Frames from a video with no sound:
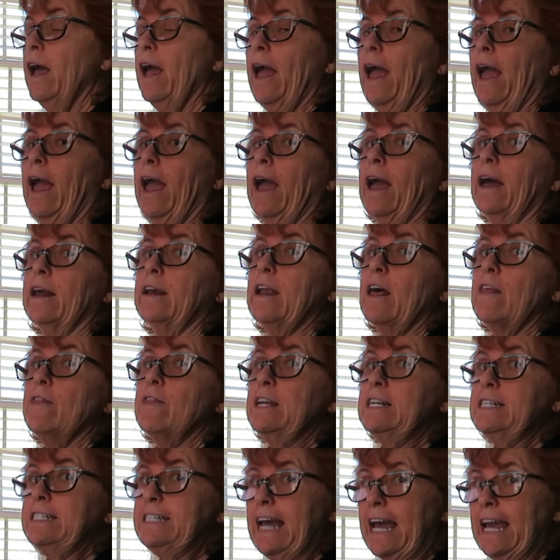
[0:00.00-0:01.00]
and
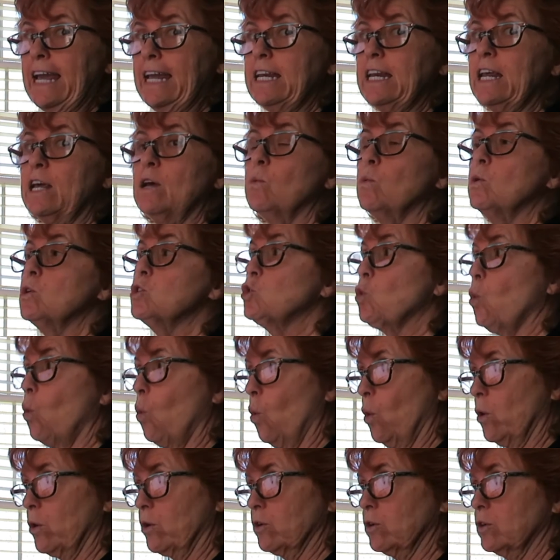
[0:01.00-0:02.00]
the date it was
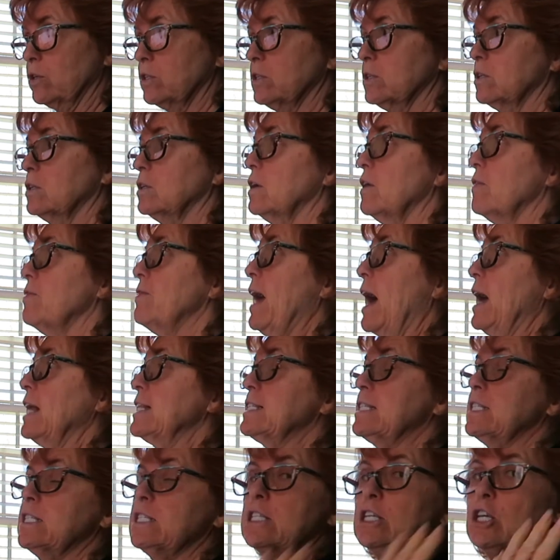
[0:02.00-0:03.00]
ordered.
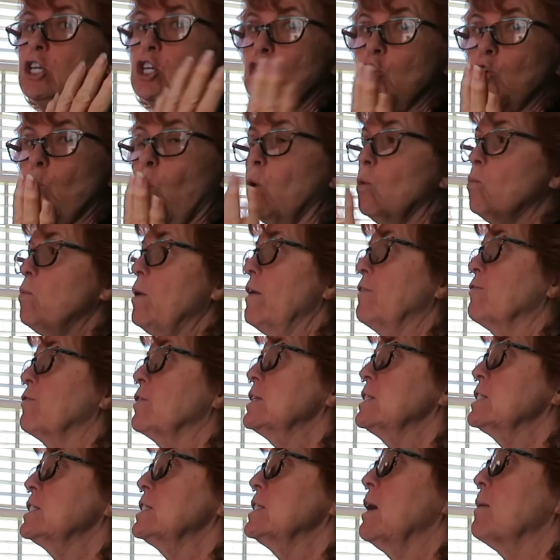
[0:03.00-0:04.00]
That's your
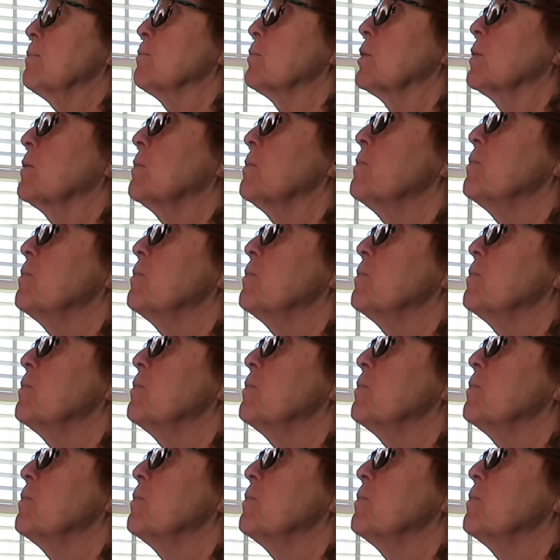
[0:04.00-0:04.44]
reference number.